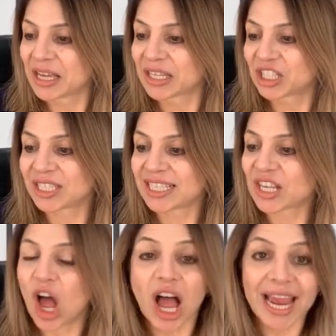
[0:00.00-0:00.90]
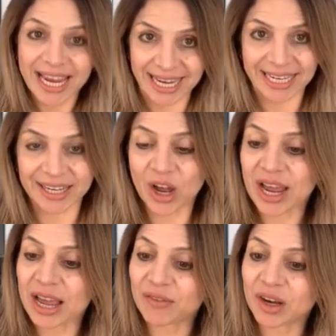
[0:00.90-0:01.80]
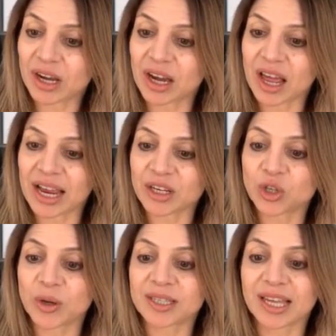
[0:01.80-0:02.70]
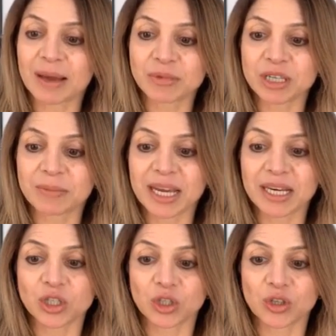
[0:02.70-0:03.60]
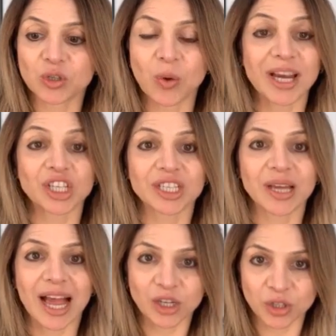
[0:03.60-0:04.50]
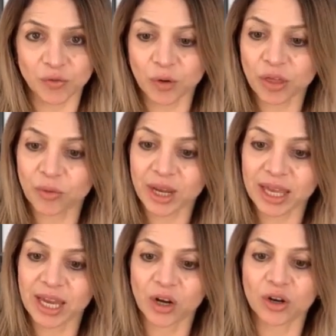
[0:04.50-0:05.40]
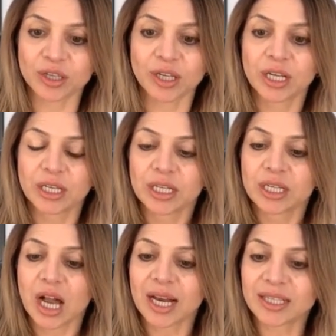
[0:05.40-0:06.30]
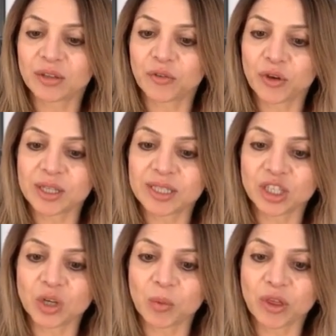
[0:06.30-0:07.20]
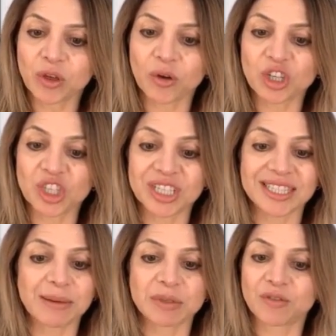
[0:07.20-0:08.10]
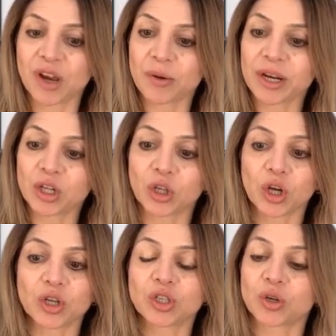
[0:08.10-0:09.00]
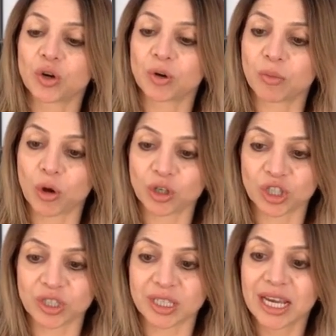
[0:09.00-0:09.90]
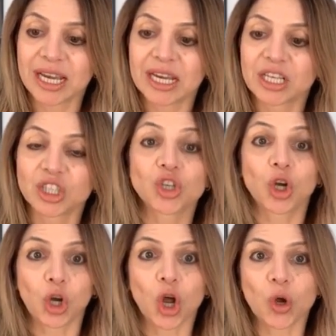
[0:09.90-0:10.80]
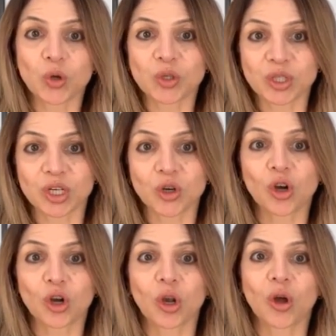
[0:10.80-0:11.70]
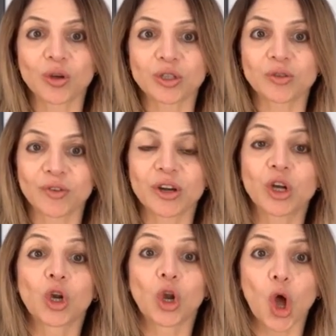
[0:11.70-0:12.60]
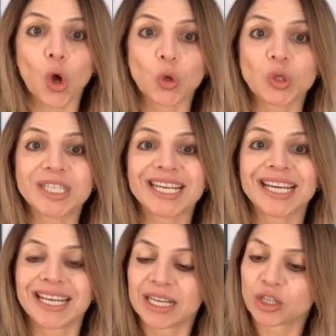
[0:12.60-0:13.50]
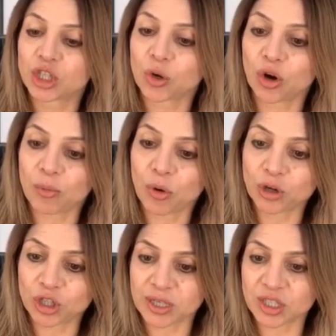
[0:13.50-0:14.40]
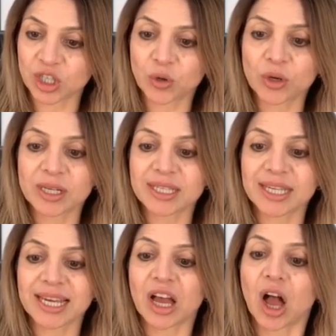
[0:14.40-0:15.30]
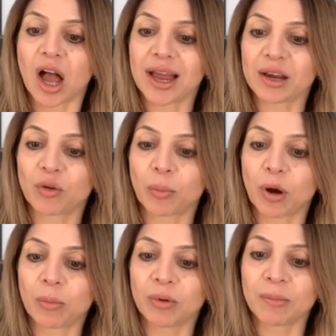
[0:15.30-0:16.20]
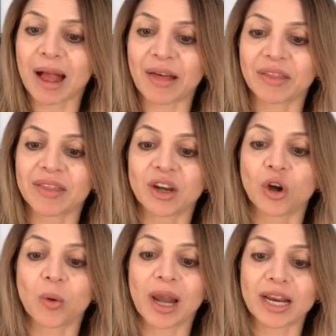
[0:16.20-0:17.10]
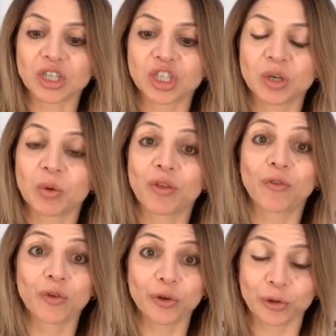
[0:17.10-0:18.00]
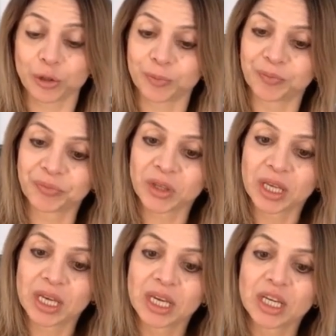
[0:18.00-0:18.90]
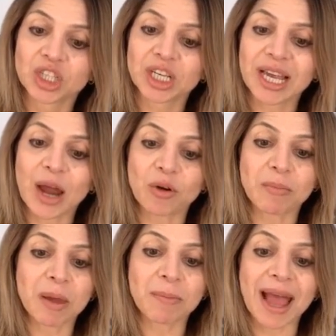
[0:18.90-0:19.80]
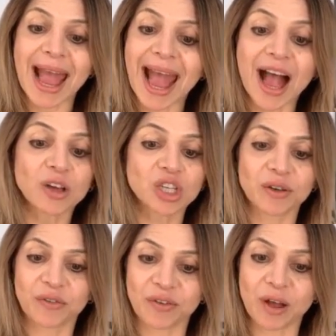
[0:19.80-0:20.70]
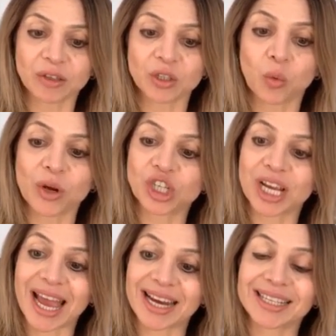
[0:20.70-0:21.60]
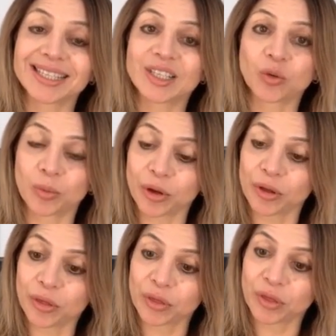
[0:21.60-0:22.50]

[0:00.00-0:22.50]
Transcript: She says, hi Helen, I have a client who has come to me to lose weight. She's 143 kilos. I did the first session with her and she just seems very closed to her emotions. She's closed, not close, very closed to her emotions. She couldn't see a higher level problem other than her relationship with food. She can't remember how she felt when she had a stillbirth,